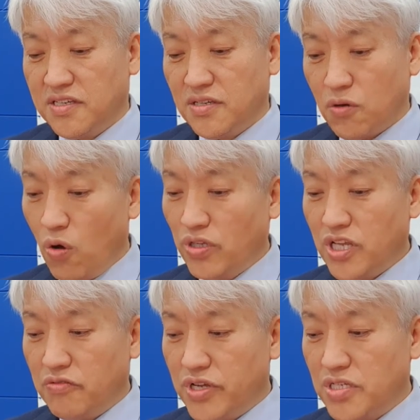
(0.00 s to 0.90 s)
The only
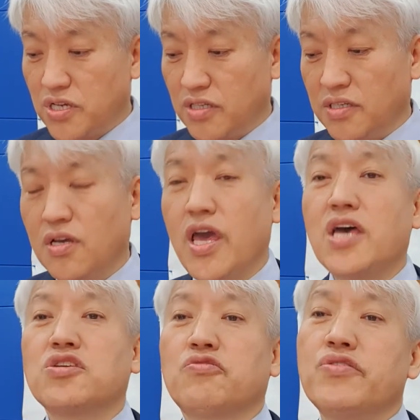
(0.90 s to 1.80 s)
reason,
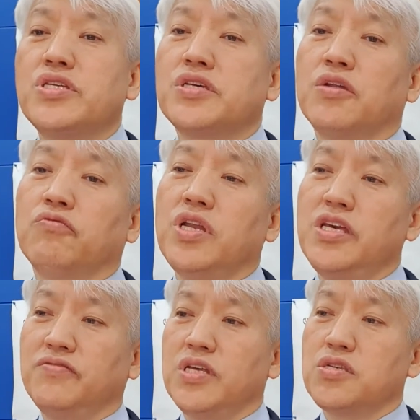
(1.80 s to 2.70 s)
as a Christian, we
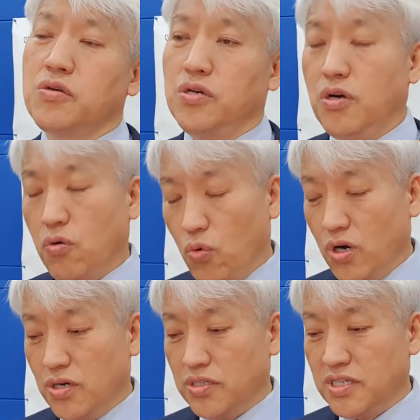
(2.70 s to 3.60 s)
live this
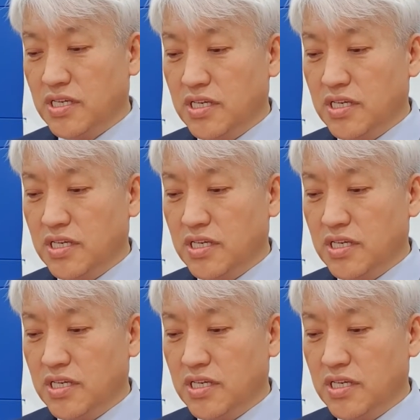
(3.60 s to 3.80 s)
world.